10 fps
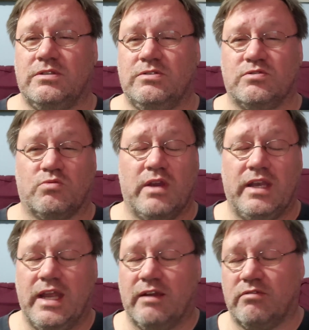who's
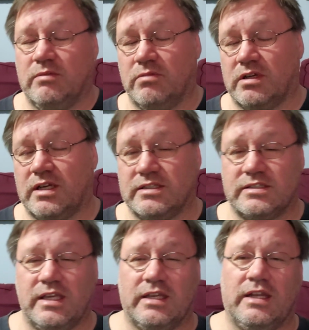read every book on
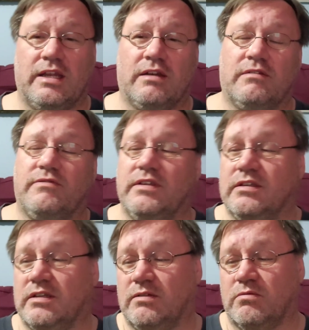steganography
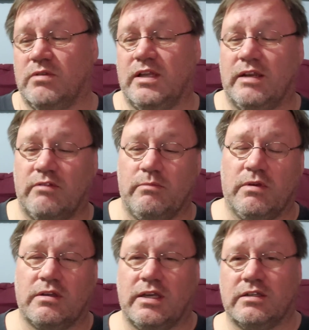and read every
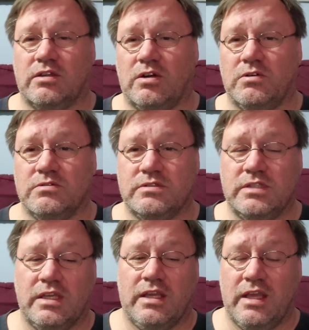book on codes,
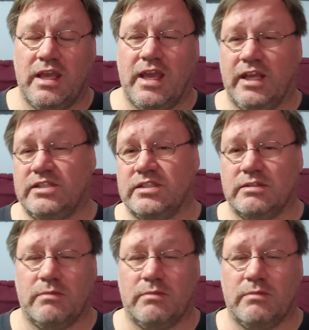ancient and